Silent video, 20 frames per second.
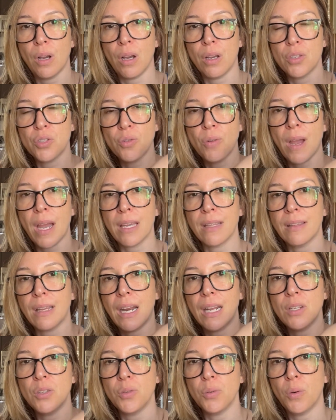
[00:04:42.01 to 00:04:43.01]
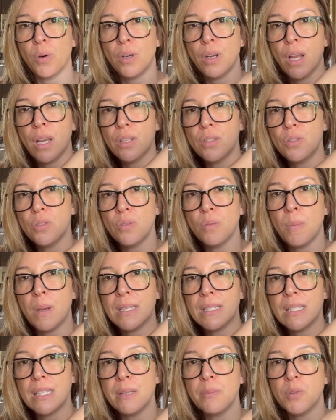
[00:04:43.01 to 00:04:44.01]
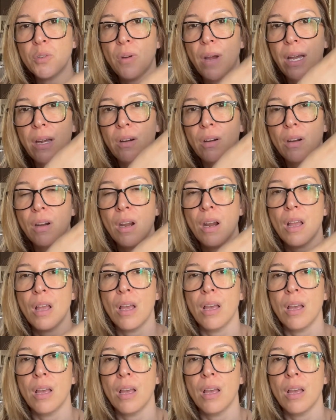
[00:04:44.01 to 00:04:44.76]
a track that I do or not do, my sleep tracker,